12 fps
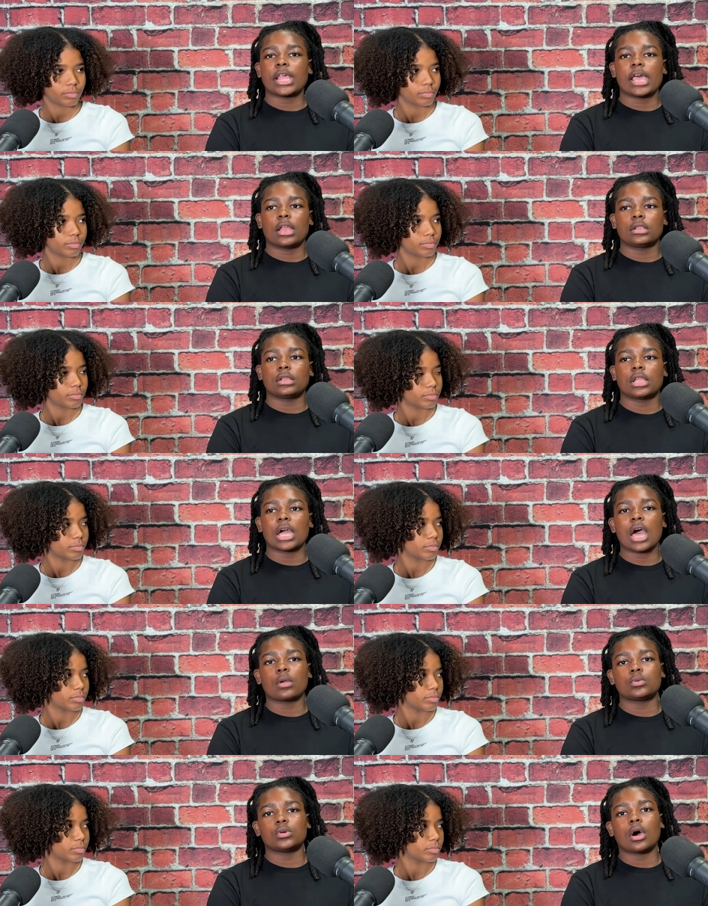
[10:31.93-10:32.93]
Speaker 1: that
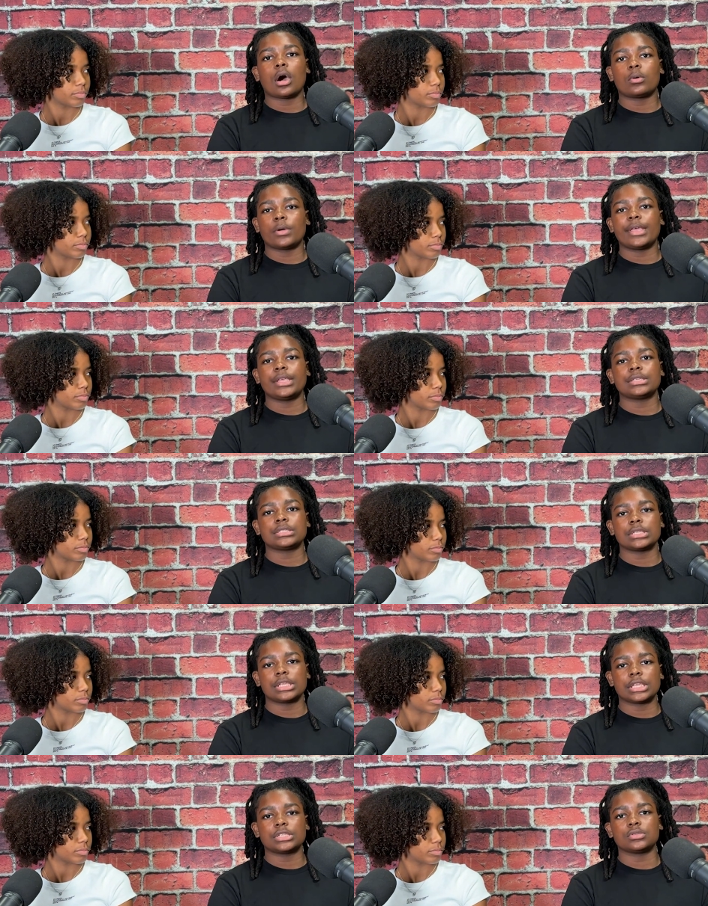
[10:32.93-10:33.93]
God will
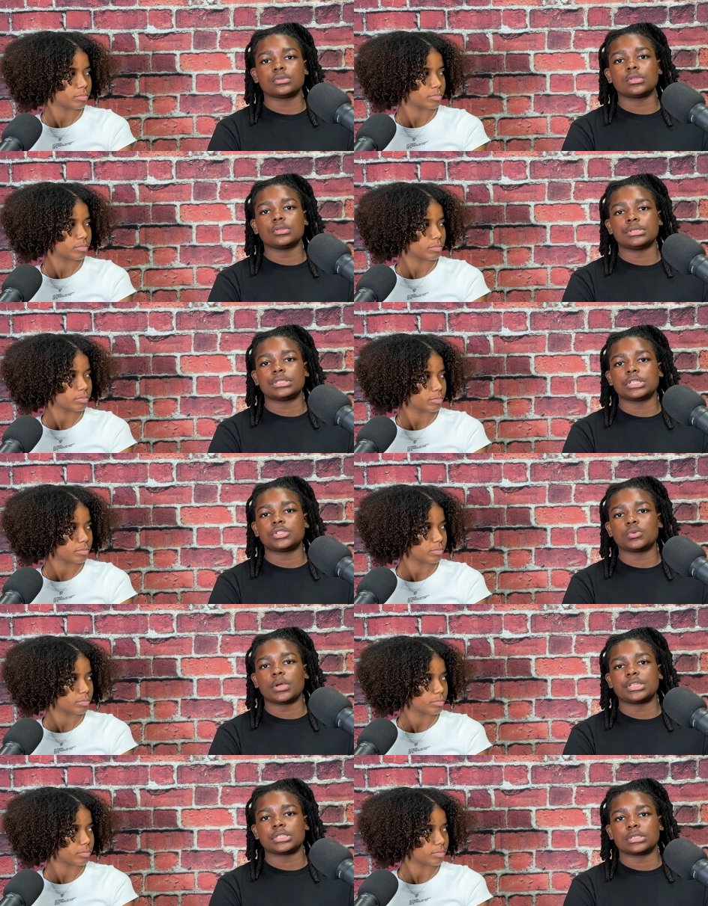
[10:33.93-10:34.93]
always get you through the
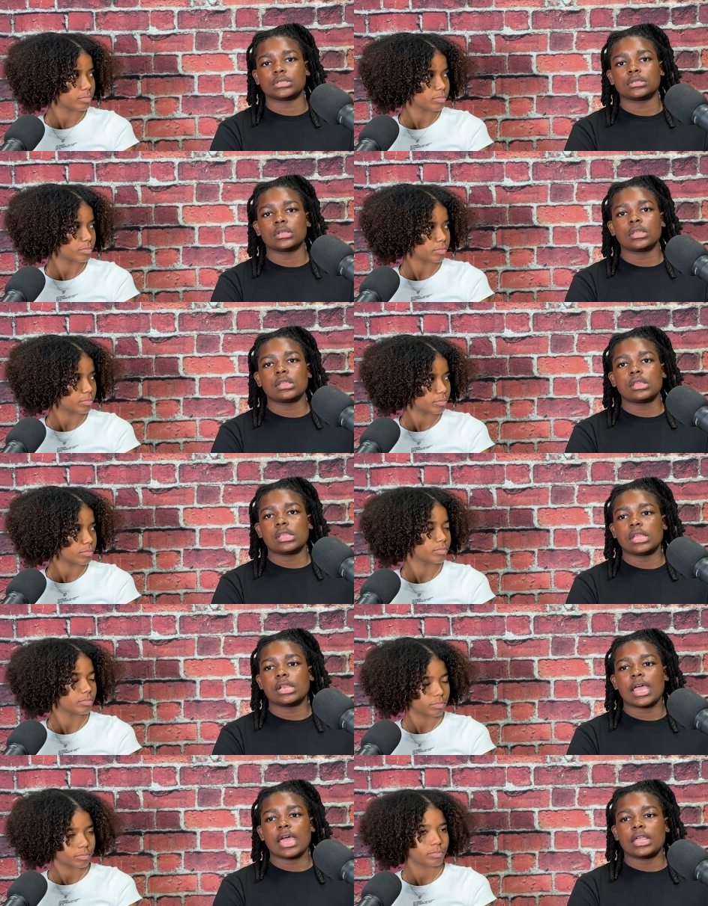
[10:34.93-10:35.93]
situation,
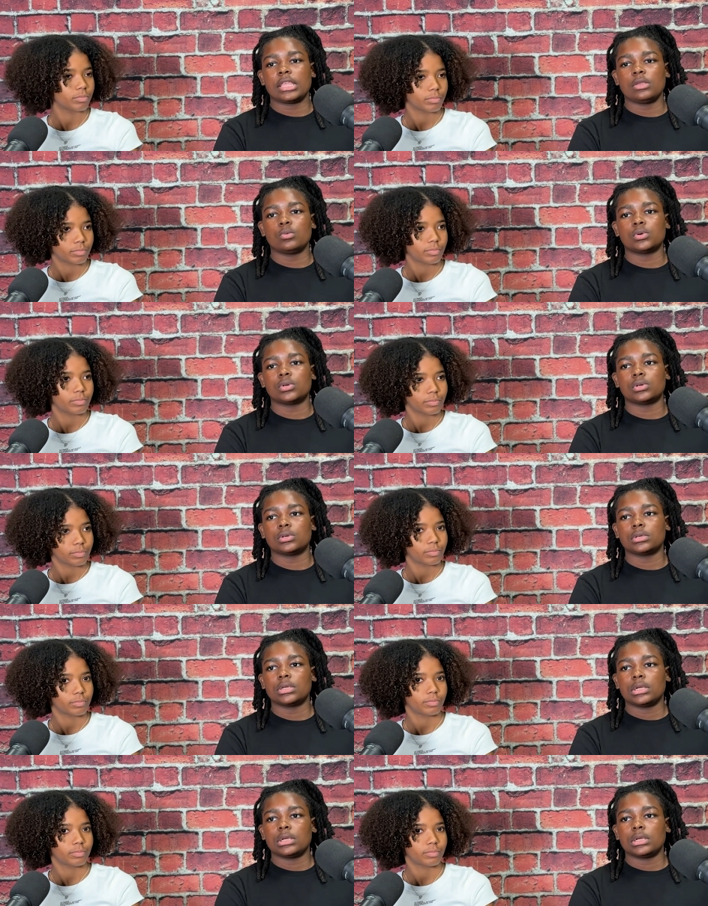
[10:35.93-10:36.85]
and that He will